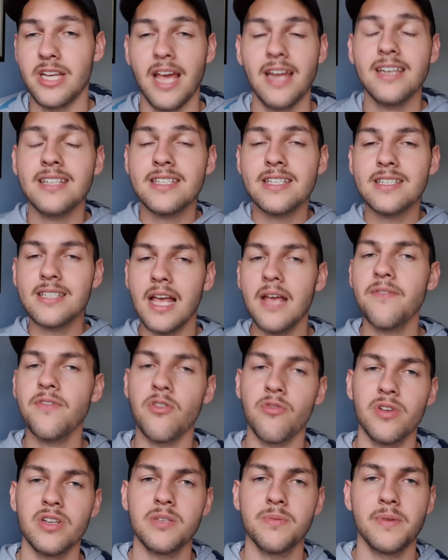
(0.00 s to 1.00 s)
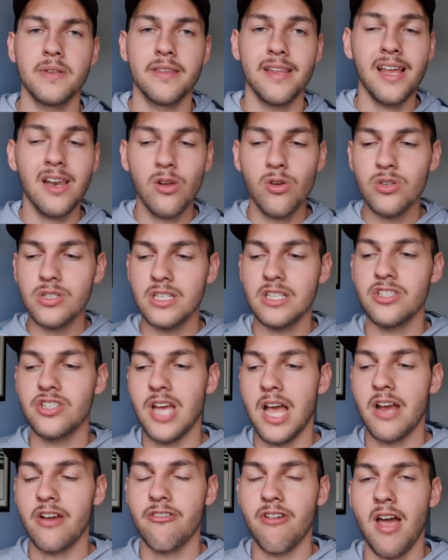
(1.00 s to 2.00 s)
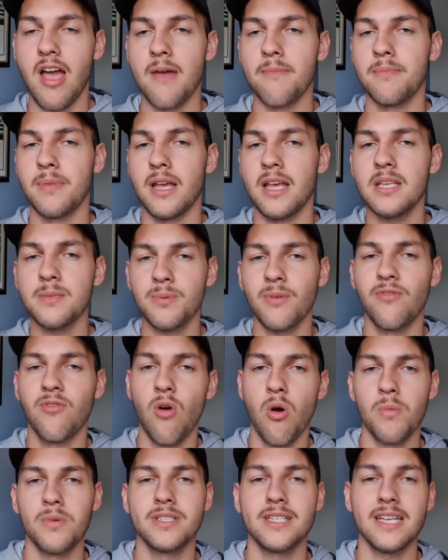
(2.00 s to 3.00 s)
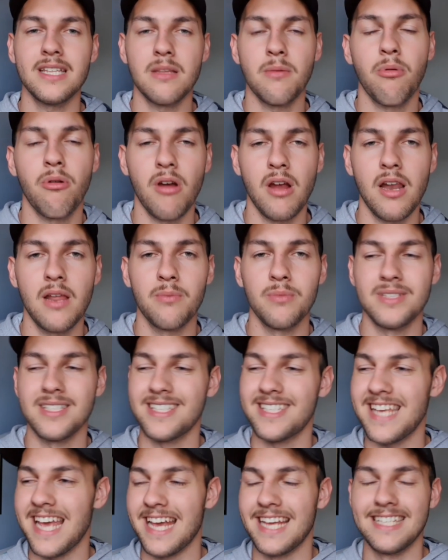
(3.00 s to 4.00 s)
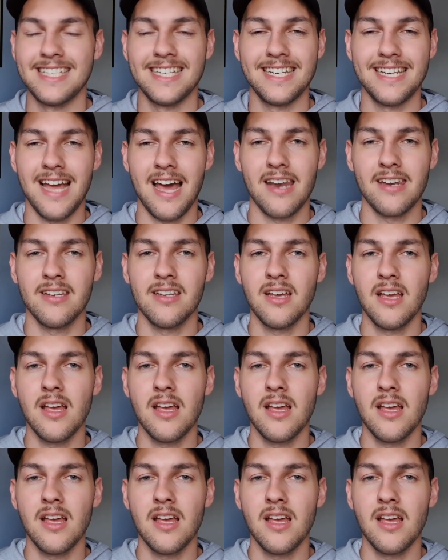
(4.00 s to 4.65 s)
And it's the same for Richmond. They're losing Jack Graham, but his performance in the prelim was second to none.